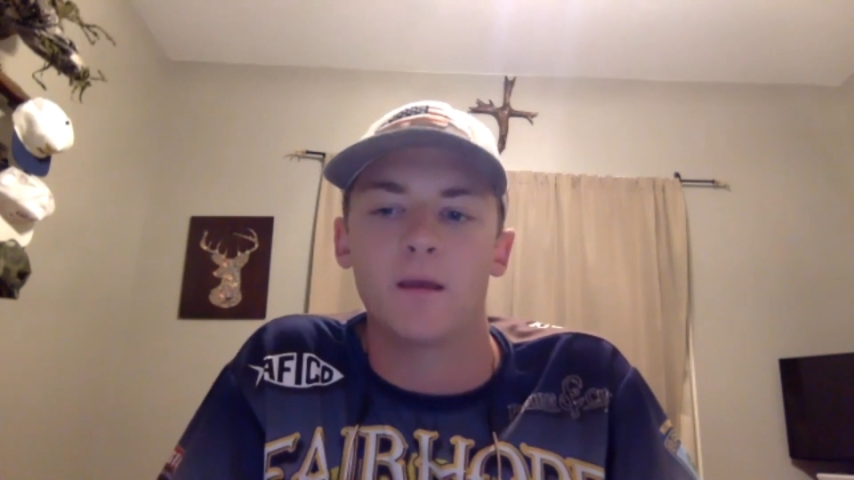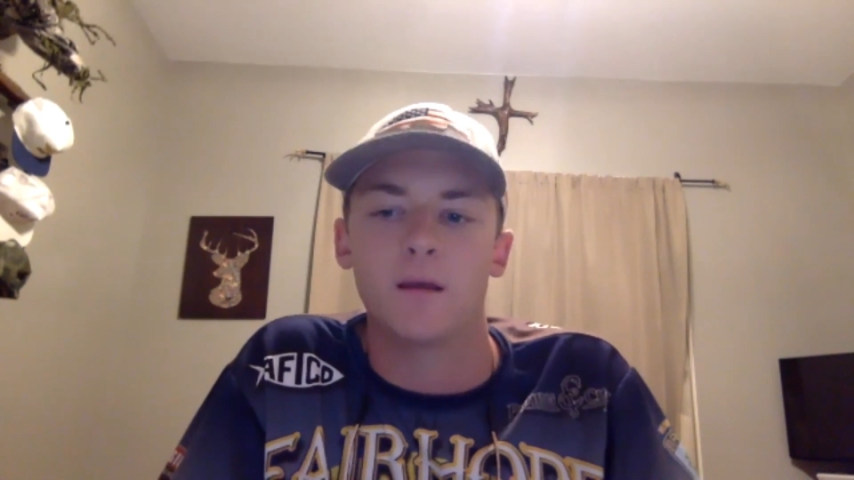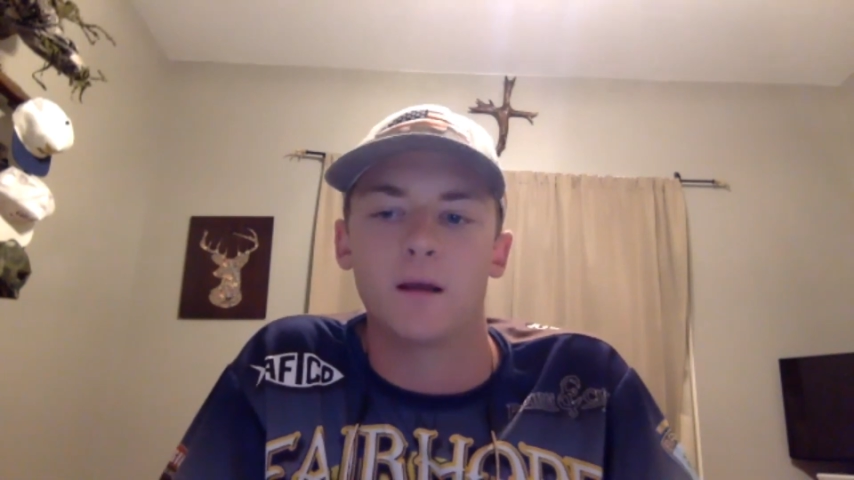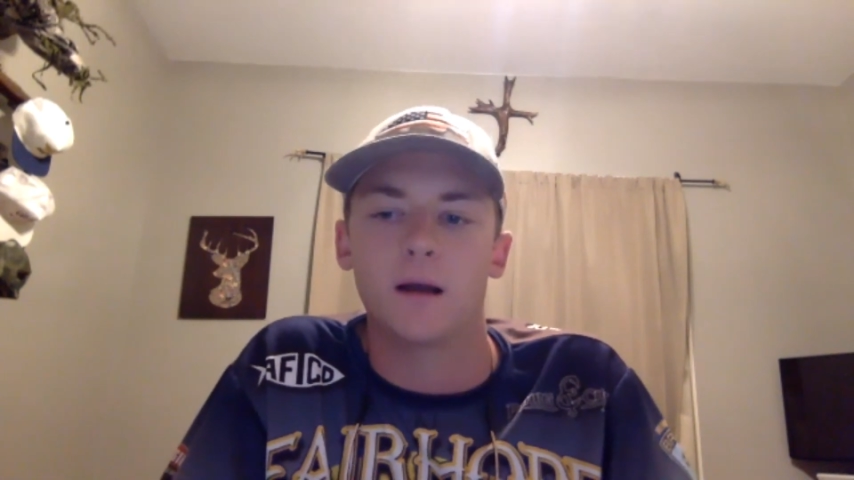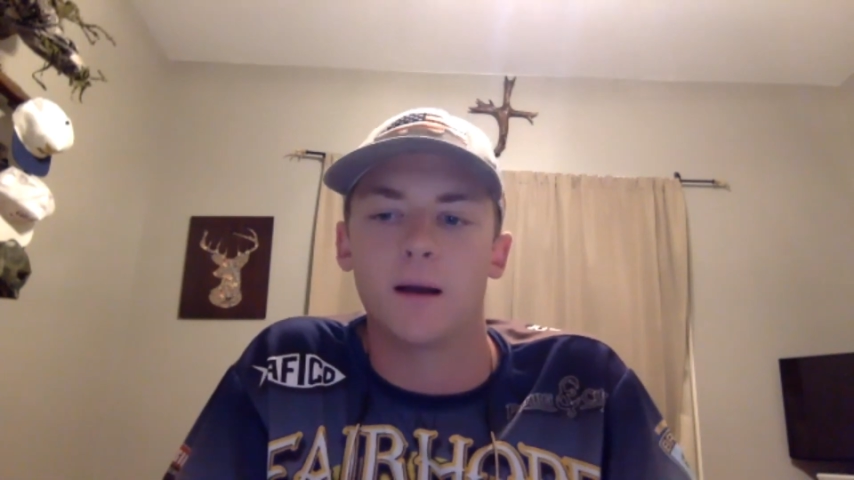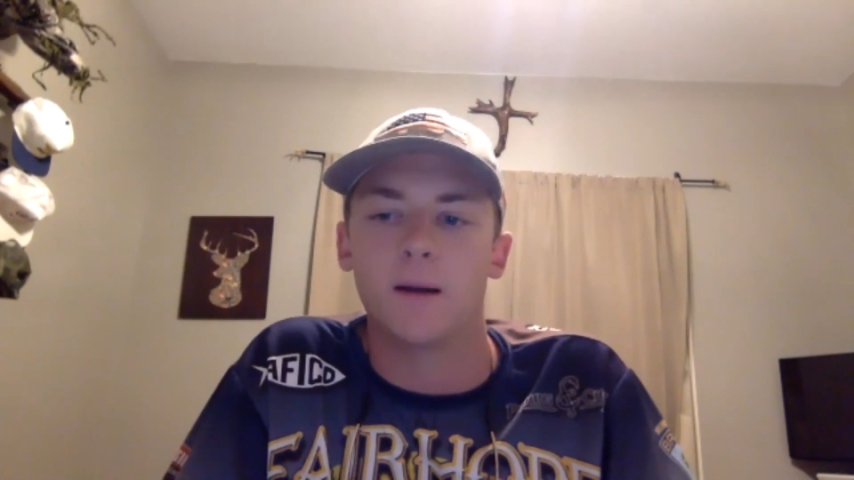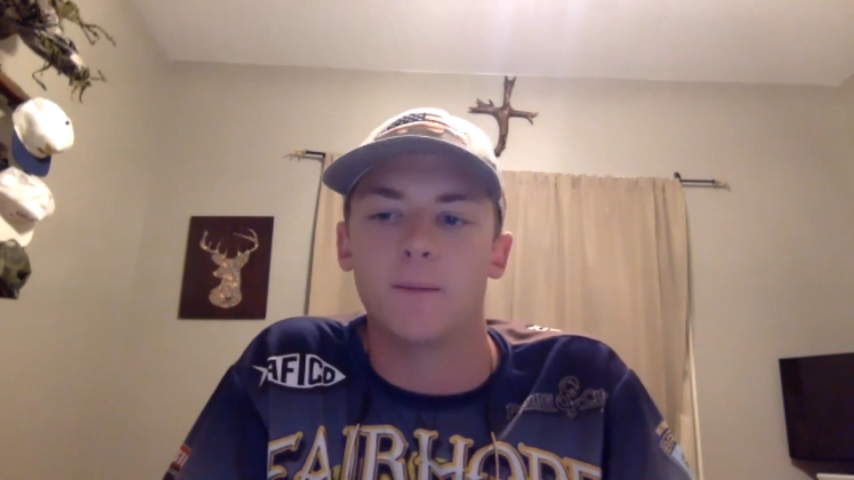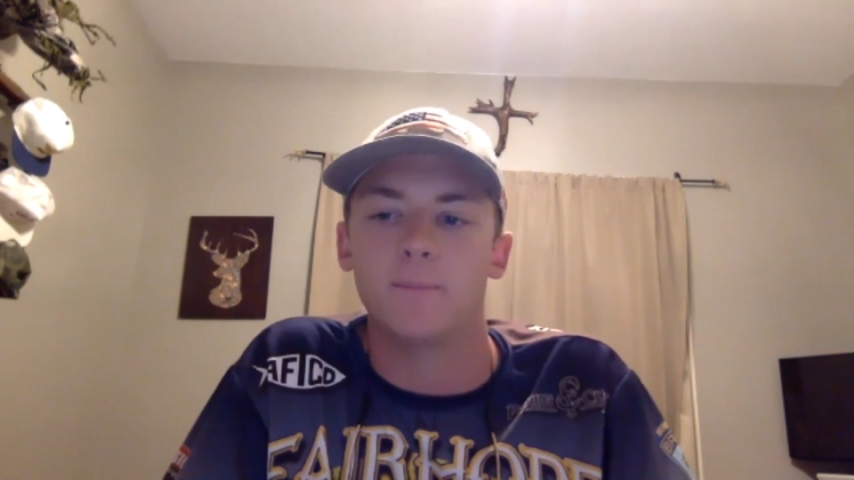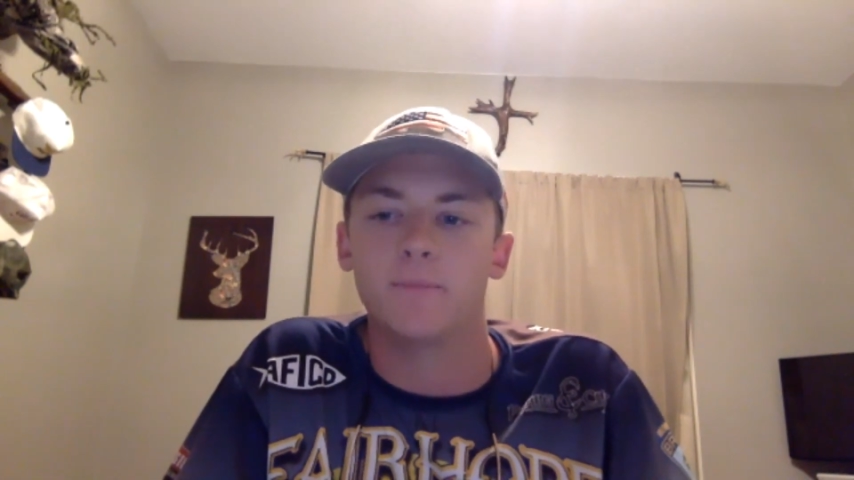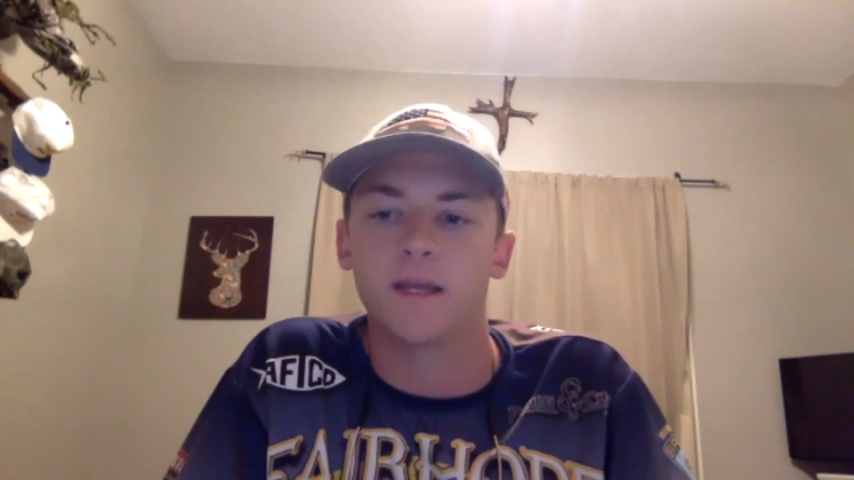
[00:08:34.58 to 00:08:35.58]

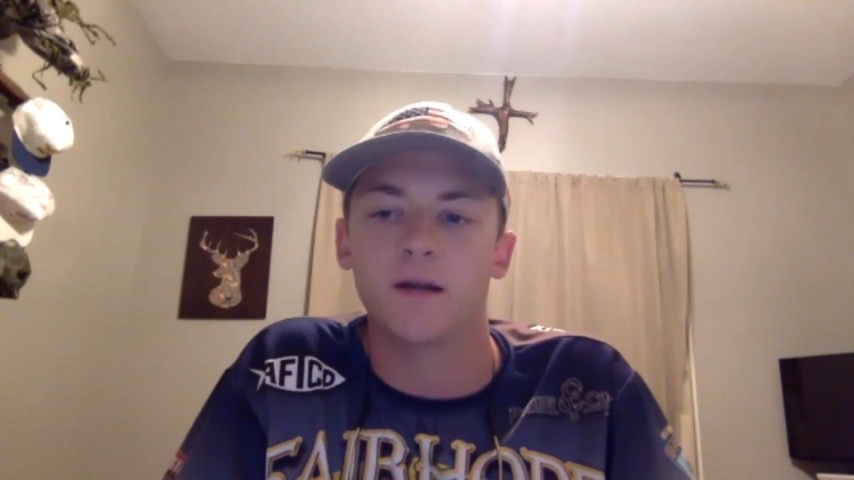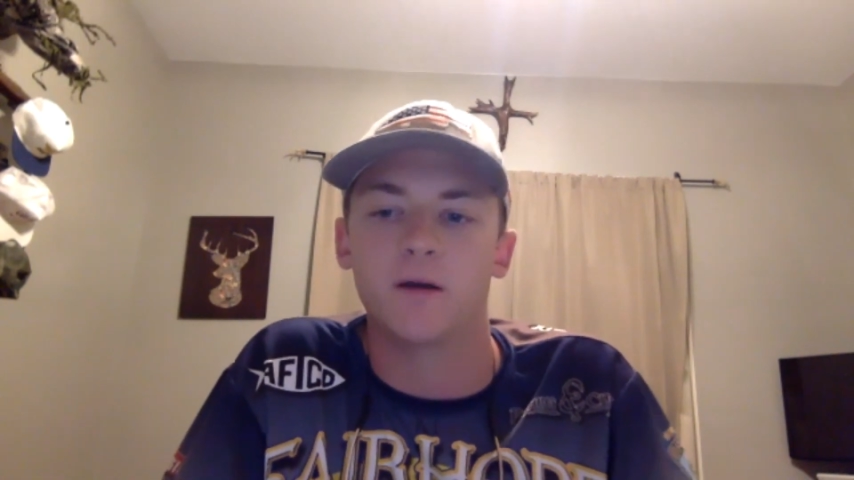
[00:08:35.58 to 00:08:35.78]
And